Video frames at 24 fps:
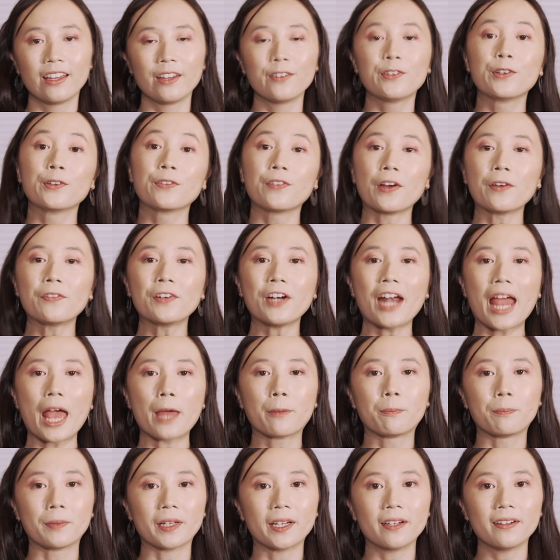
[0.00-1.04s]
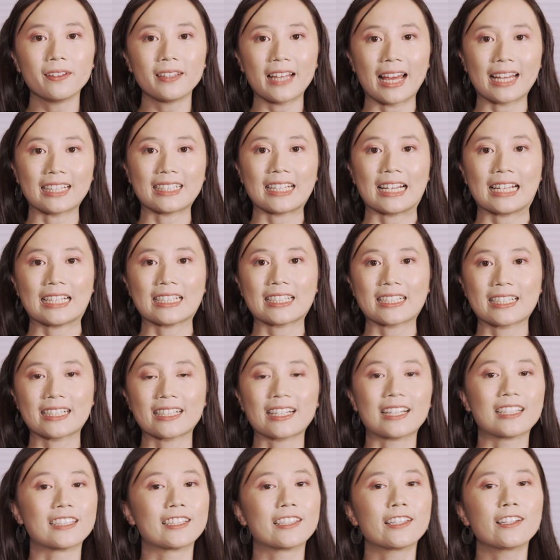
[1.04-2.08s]
If you've ever had beer that
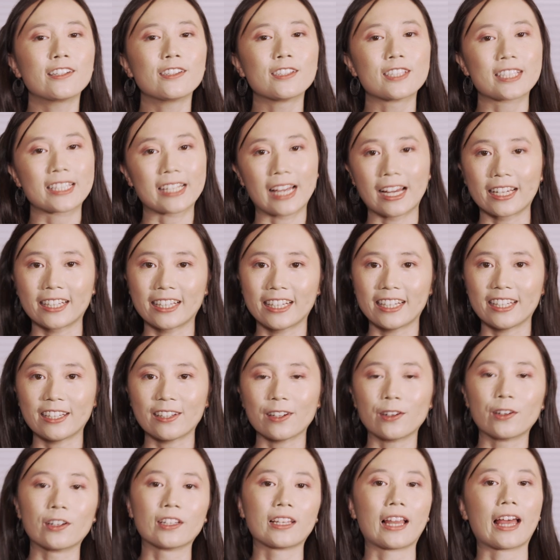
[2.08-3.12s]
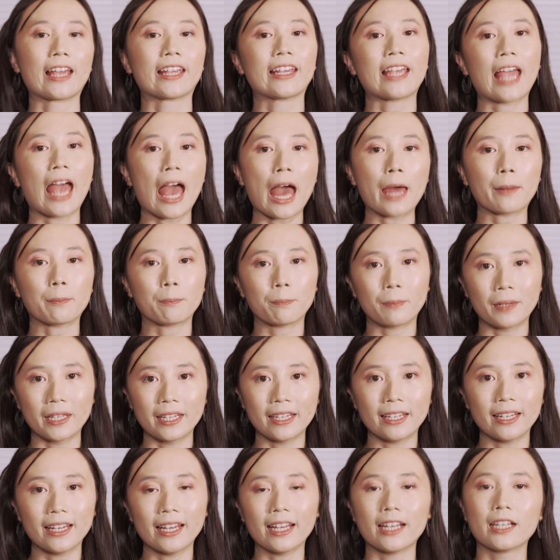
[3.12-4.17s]
tasted a little skunky or like cat
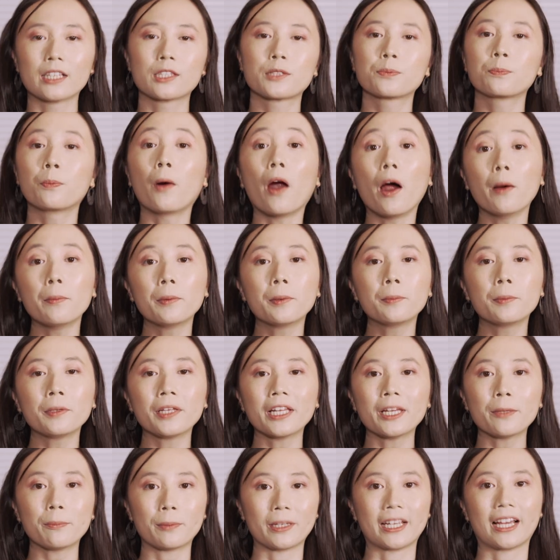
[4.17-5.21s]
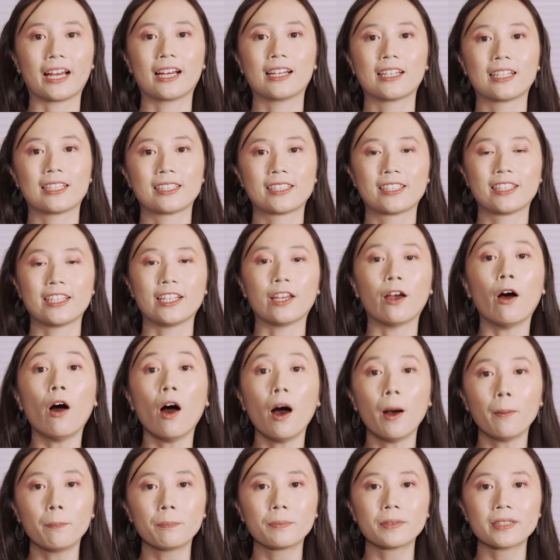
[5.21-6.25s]
pee, it's probably because the
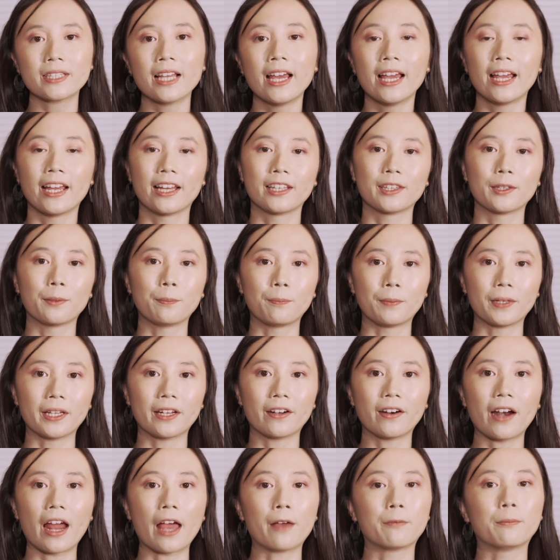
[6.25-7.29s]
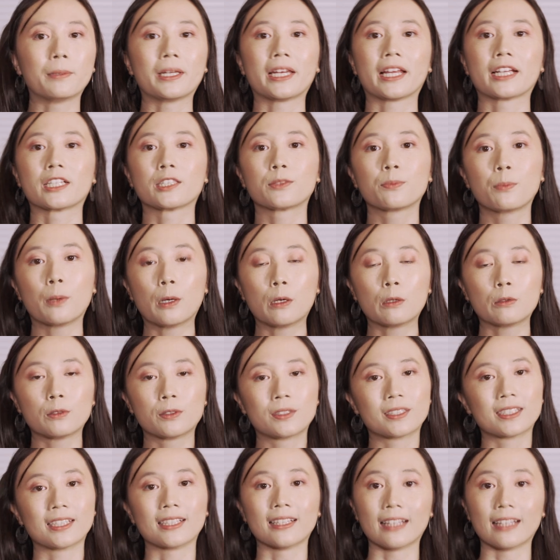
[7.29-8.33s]
hops in the beer have been exposed to